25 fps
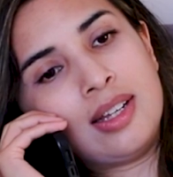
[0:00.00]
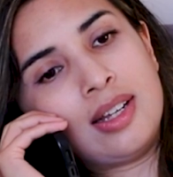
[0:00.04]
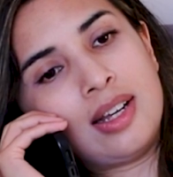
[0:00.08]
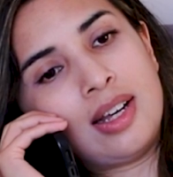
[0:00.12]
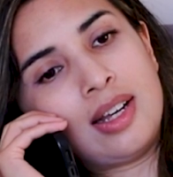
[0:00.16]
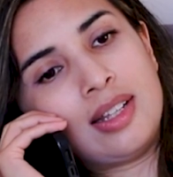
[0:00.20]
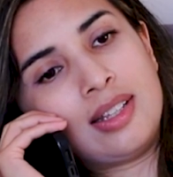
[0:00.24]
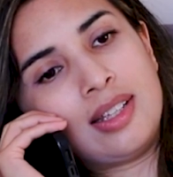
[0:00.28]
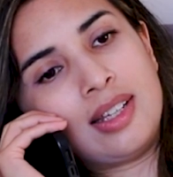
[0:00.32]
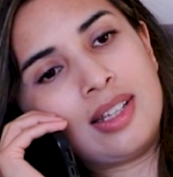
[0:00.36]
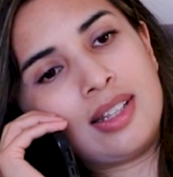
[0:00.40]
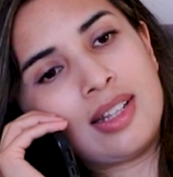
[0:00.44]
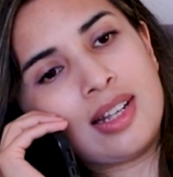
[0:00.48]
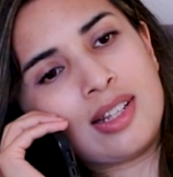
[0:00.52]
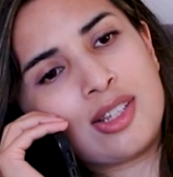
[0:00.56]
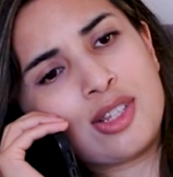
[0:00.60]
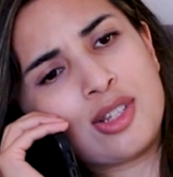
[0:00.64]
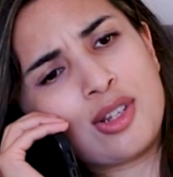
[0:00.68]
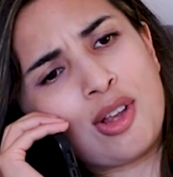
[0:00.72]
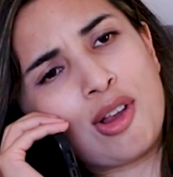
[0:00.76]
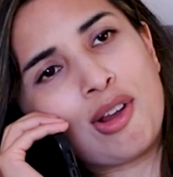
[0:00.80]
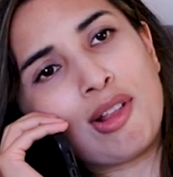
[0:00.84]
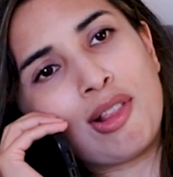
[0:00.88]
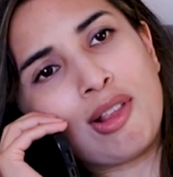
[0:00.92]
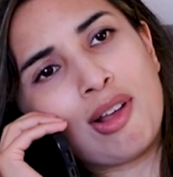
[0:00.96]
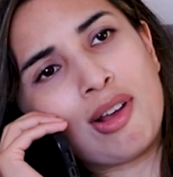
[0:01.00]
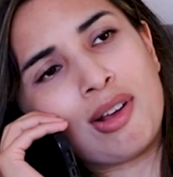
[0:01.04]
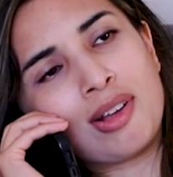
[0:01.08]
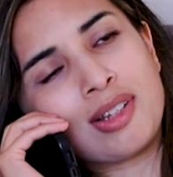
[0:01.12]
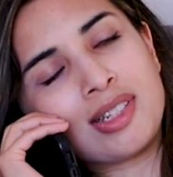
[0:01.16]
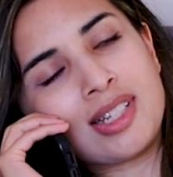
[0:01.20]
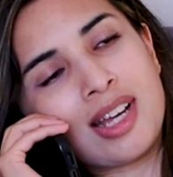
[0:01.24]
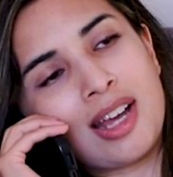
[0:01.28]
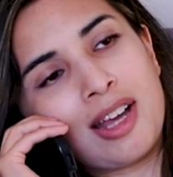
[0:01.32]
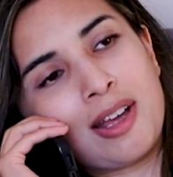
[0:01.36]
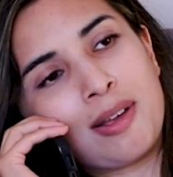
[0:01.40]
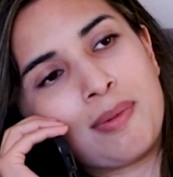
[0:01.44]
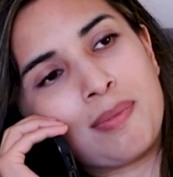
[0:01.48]
I think that's not a long
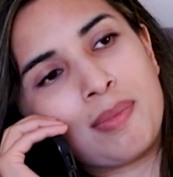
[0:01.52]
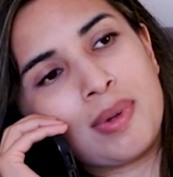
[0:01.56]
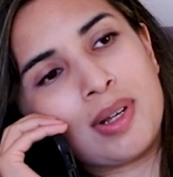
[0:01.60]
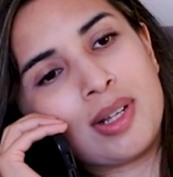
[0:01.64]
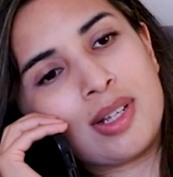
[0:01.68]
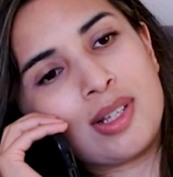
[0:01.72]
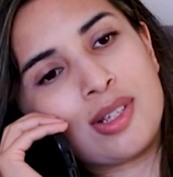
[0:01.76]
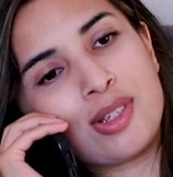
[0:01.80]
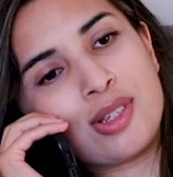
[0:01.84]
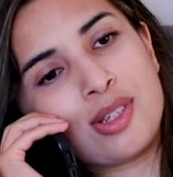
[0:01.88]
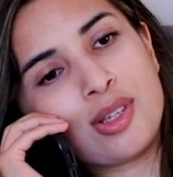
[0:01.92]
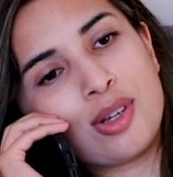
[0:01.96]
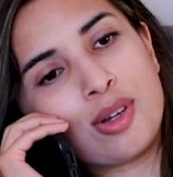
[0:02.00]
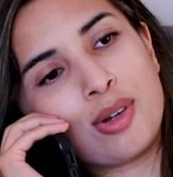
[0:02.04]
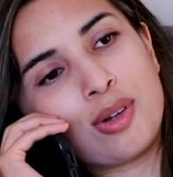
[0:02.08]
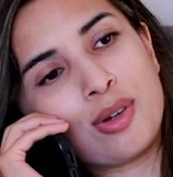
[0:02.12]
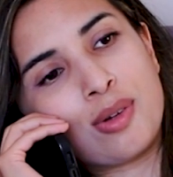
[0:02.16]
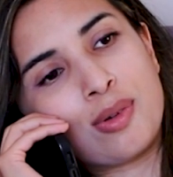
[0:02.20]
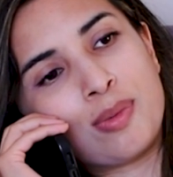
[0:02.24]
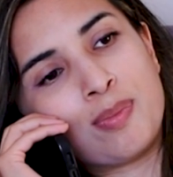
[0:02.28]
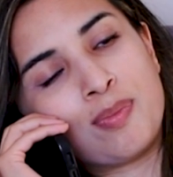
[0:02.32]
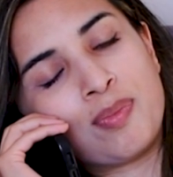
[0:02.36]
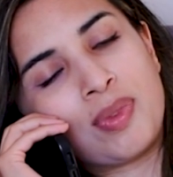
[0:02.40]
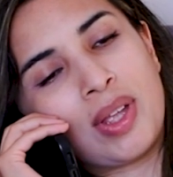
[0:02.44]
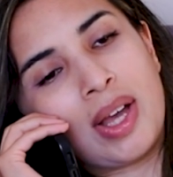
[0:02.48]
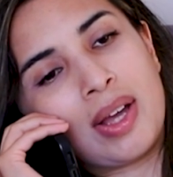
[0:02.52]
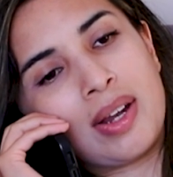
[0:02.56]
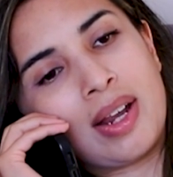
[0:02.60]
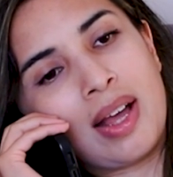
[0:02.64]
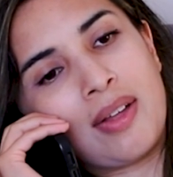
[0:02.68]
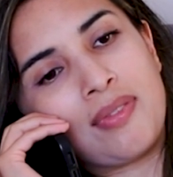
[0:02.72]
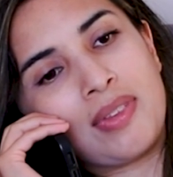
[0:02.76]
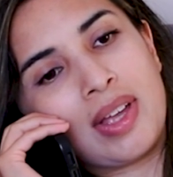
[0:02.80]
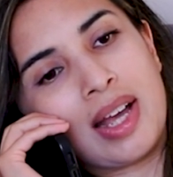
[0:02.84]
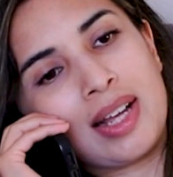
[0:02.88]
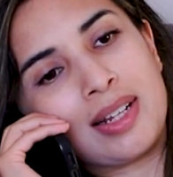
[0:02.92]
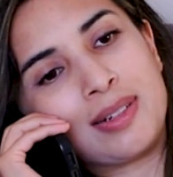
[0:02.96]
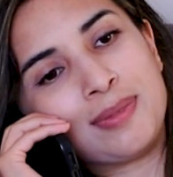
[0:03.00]
time, so I'd have
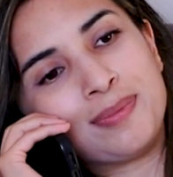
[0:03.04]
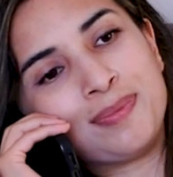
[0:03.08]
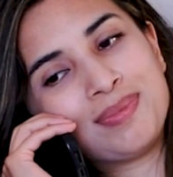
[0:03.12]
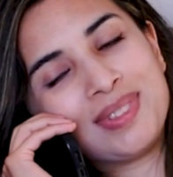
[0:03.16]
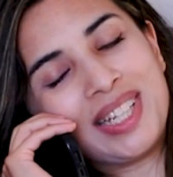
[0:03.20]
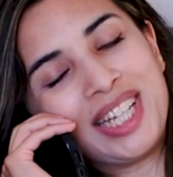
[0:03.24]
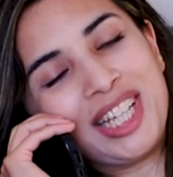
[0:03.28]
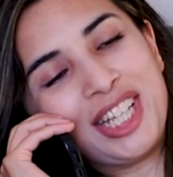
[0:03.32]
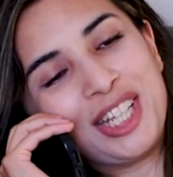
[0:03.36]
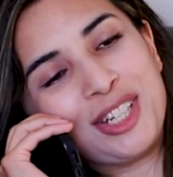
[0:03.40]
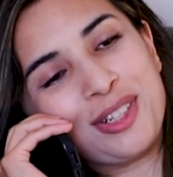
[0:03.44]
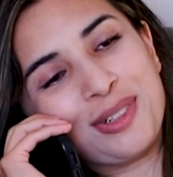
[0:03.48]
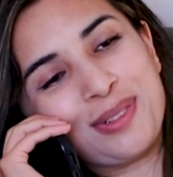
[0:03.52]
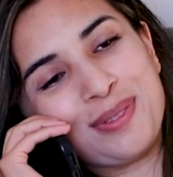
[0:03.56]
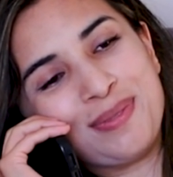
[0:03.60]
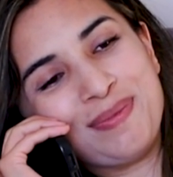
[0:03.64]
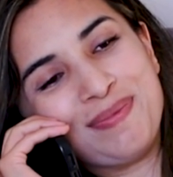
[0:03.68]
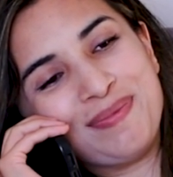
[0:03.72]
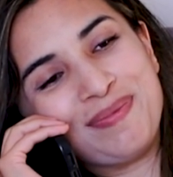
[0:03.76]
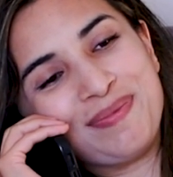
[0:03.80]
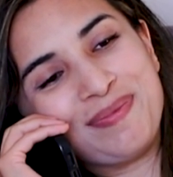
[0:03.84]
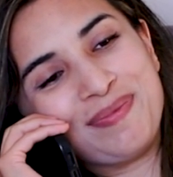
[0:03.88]
that. Thank you.